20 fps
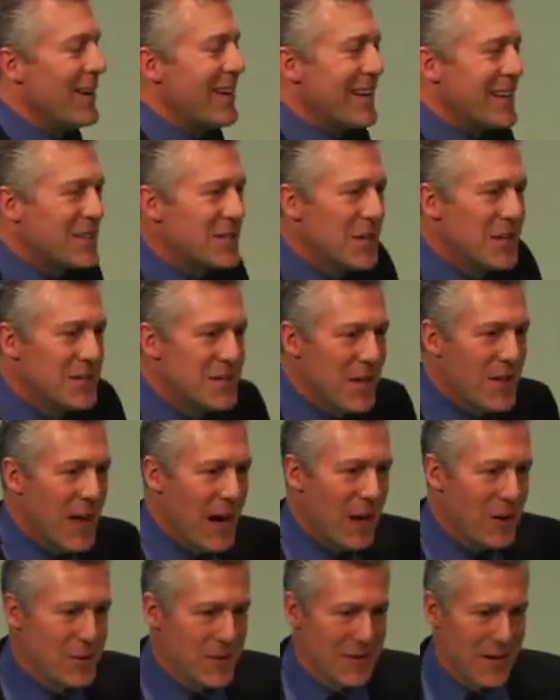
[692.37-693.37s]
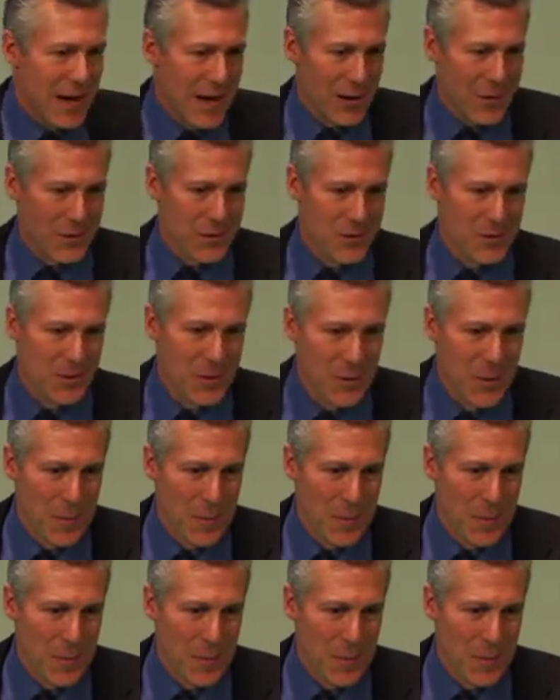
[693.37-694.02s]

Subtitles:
exceeds $1,000.